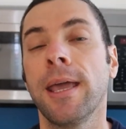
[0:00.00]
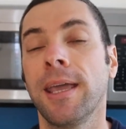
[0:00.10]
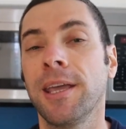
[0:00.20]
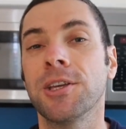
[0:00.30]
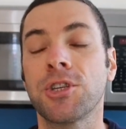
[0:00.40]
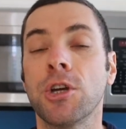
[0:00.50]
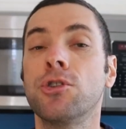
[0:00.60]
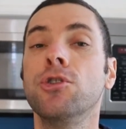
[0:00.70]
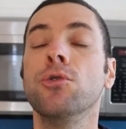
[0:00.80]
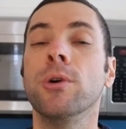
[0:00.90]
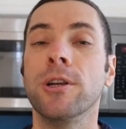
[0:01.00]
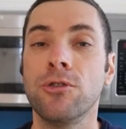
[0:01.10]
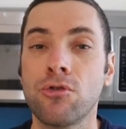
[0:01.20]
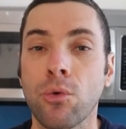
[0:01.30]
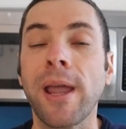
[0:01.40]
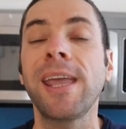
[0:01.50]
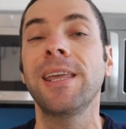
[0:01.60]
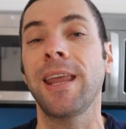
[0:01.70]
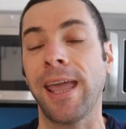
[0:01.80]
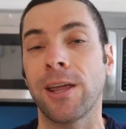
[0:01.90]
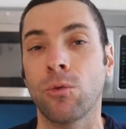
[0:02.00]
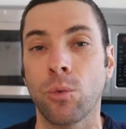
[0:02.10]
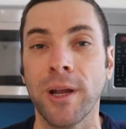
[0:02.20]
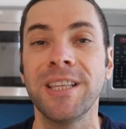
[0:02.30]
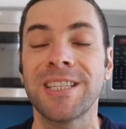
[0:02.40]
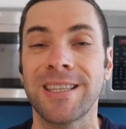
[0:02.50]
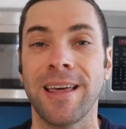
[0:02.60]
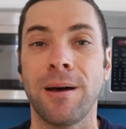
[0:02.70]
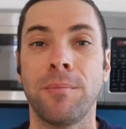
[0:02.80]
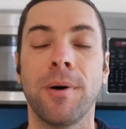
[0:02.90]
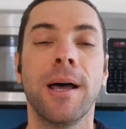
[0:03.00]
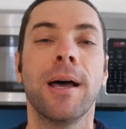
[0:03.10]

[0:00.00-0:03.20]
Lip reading: is to drain and rinse them.